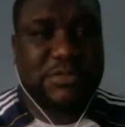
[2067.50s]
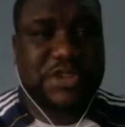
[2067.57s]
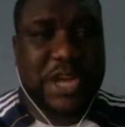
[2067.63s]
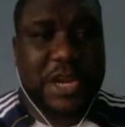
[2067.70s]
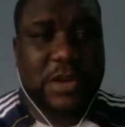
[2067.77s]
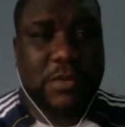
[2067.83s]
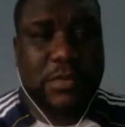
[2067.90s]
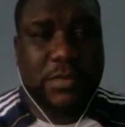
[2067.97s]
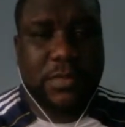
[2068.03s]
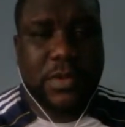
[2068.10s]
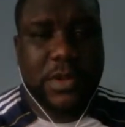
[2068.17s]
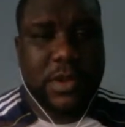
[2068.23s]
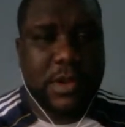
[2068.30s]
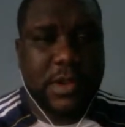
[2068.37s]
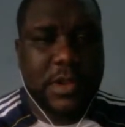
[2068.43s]
I
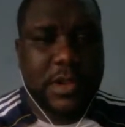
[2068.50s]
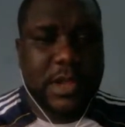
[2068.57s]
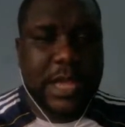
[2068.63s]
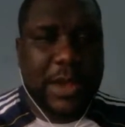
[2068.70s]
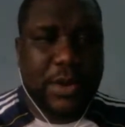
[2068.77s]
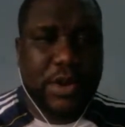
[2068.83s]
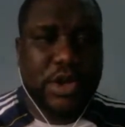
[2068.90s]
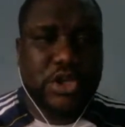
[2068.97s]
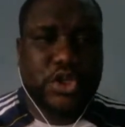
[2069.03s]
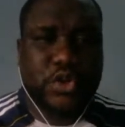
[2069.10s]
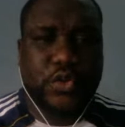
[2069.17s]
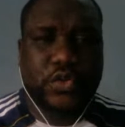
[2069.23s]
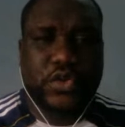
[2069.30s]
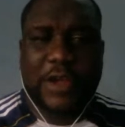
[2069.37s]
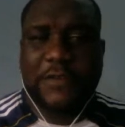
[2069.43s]
want us to
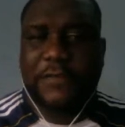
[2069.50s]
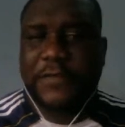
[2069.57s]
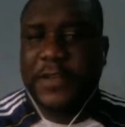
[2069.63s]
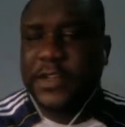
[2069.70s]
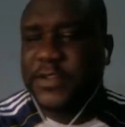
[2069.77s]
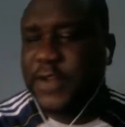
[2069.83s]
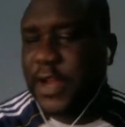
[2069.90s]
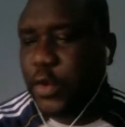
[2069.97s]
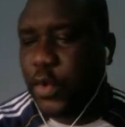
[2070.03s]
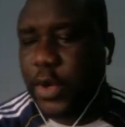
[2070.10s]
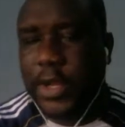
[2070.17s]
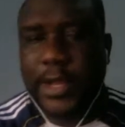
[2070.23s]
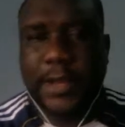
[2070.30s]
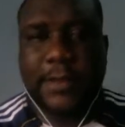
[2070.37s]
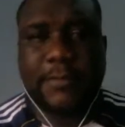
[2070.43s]
try and finish very quickly.